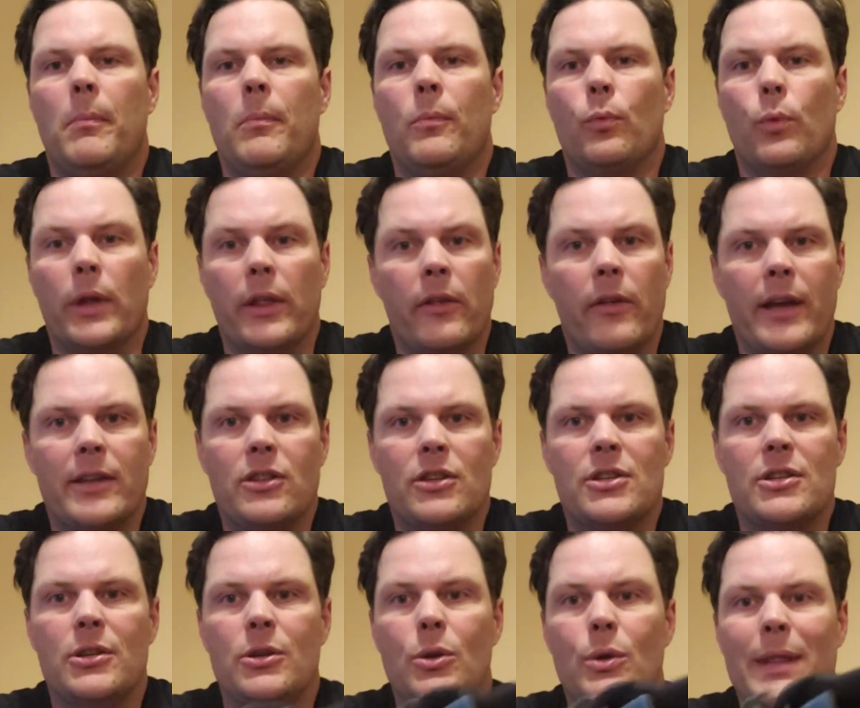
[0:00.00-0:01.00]
Really like the
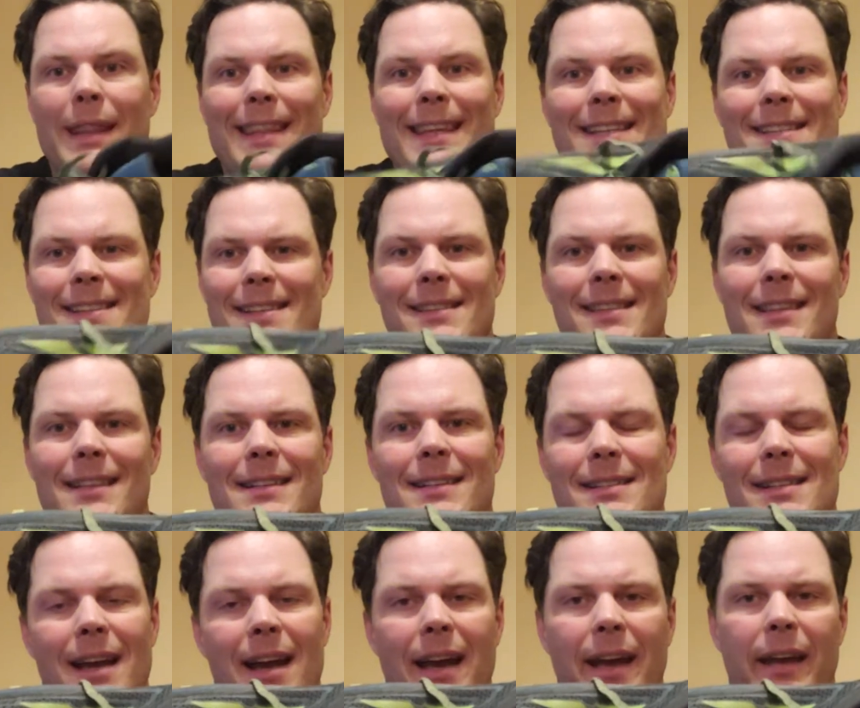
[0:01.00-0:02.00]
shoe. This is the
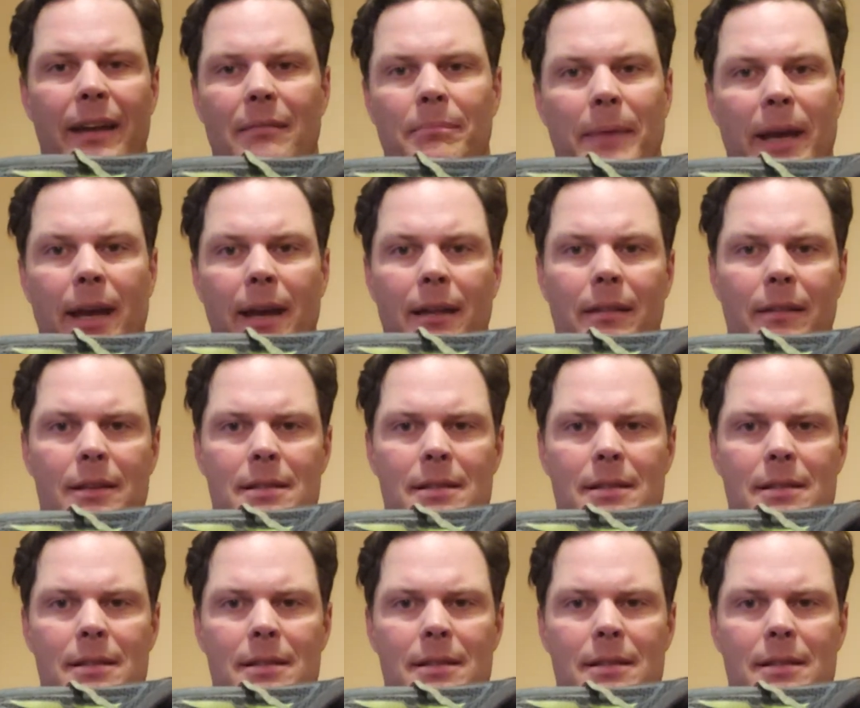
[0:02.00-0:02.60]
design, man.